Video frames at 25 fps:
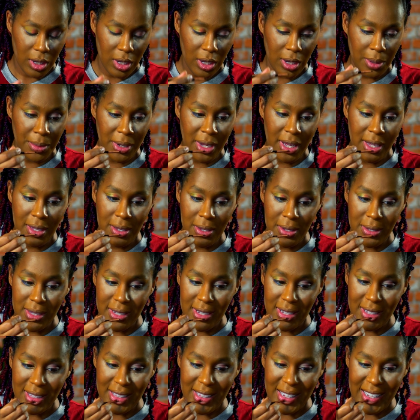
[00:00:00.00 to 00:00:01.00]
I'm not using
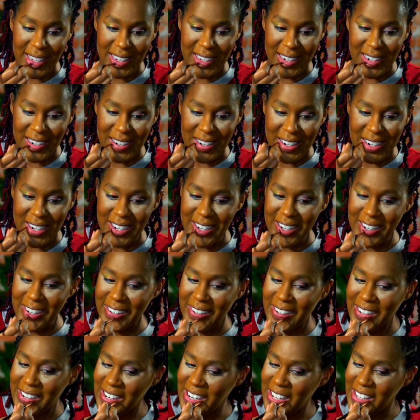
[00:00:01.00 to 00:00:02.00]
a liner
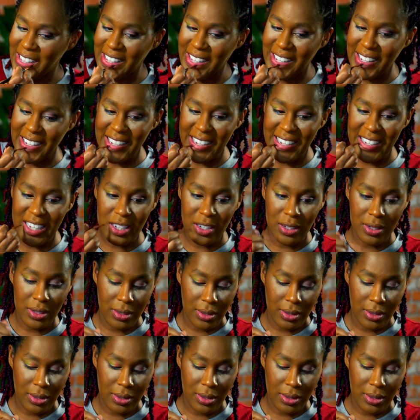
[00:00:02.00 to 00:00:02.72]
or anything.